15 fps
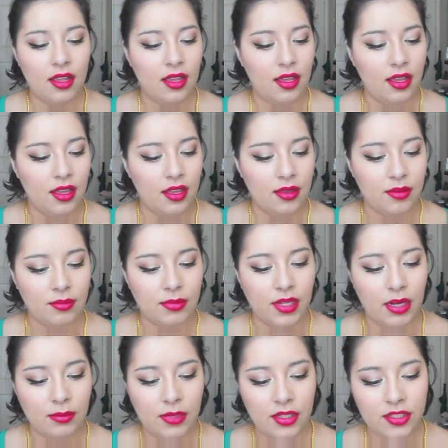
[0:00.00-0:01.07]
but
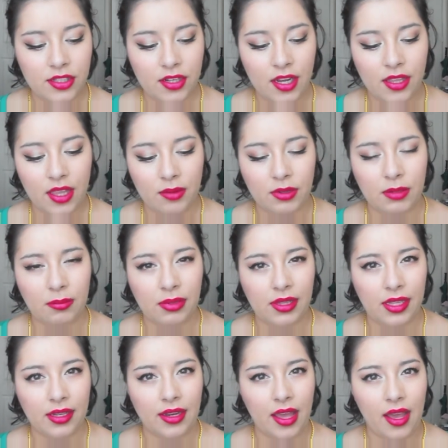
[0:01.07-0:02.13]
I'm not sure how that would
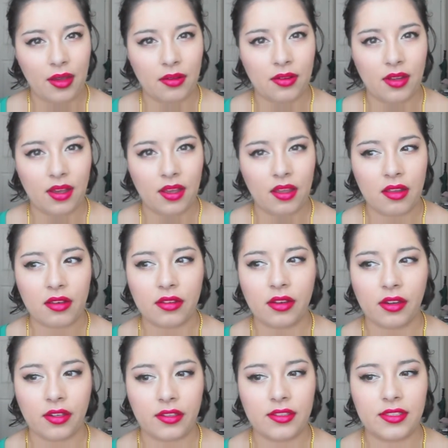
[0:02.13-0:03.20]
blend out on
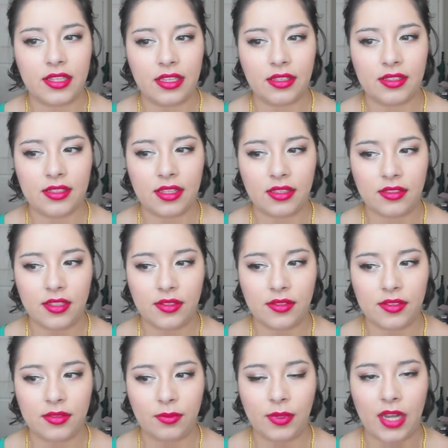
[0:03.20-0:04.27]
darker skin
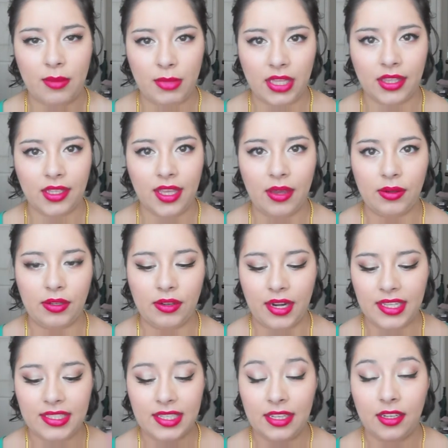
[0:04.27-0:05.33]
tones. When I'm at the counter, I
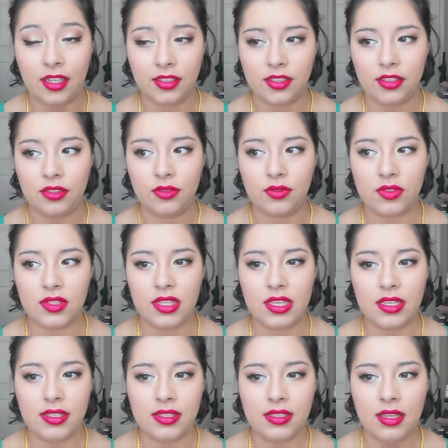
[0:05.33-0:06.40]
tend not to use
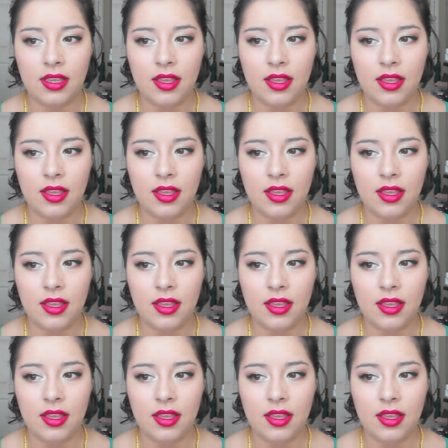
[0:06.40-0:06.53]
these